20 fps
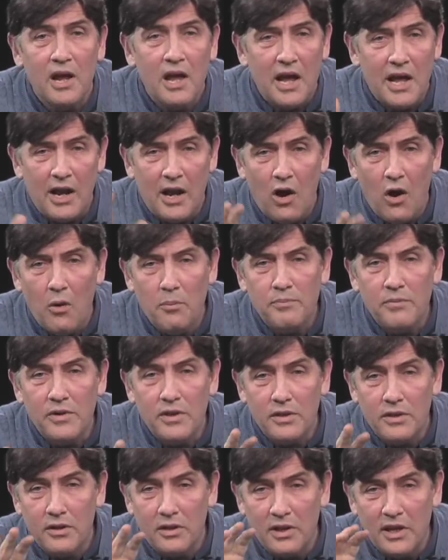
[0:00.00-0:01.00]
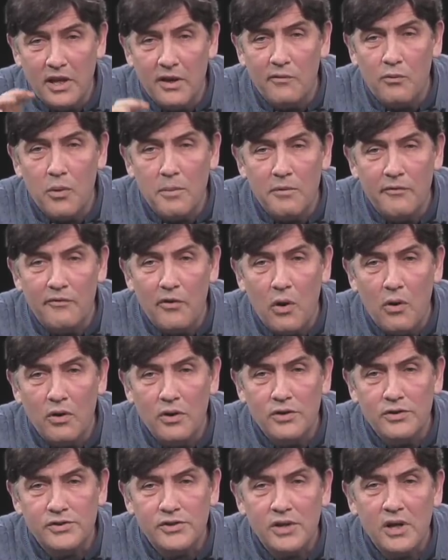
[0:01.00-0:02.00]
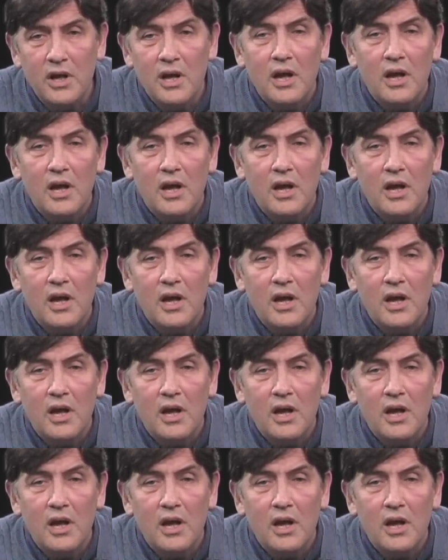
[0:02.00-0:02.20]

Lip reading: And I hope the League of Women Voters,